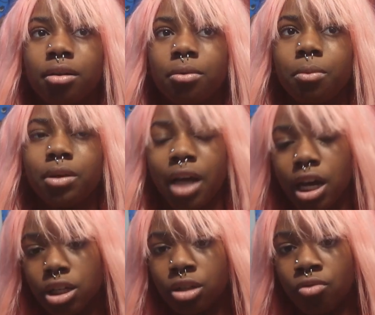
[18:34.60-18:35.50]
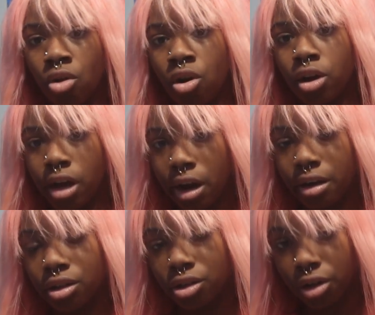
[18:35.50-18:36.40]
was actually wrong and I
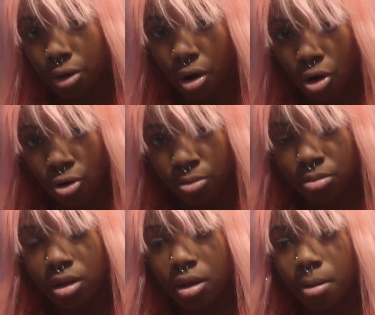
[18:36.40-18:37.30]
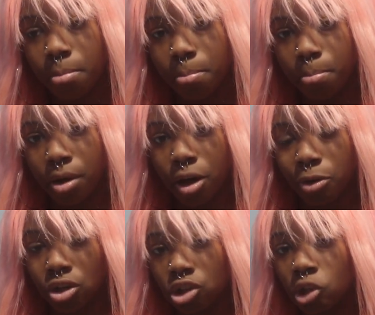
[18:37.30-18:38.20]
needed to go home. But it
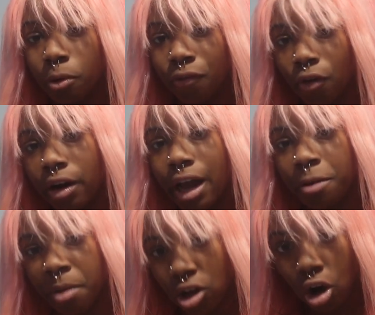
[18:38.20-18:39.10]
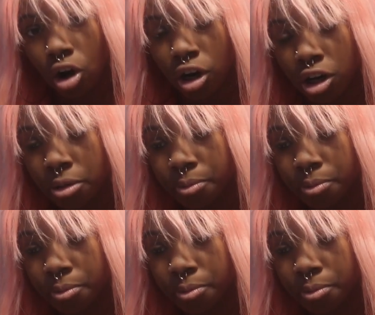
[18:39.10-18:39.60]
was also before I had my car.